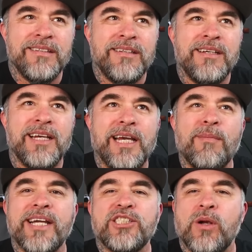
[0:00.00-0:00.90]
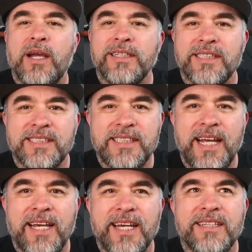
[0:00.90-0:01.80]
am I trying to
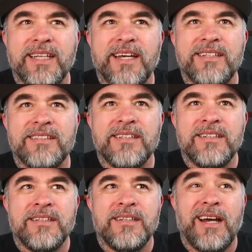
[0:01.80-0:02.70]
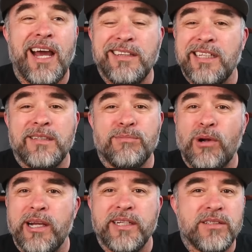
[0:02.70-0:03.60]
say that I think
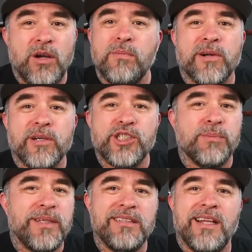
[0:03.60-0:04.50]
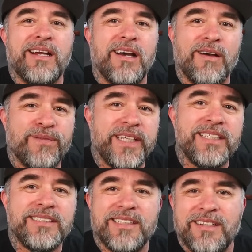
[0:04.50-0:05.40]
Bryan Kohberger should be let off
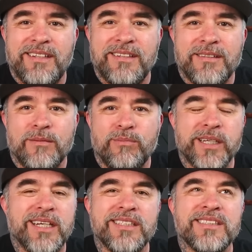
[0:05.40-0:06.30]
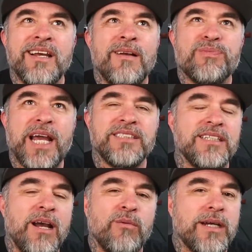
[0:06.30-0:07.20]
easy? Because that's
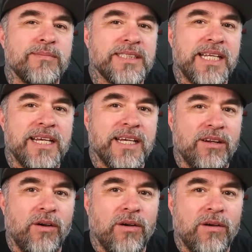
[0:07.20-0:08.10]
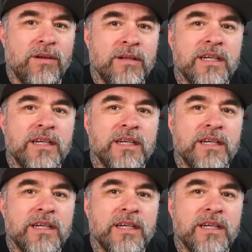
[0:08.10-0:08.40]
not what I'm saying at all. If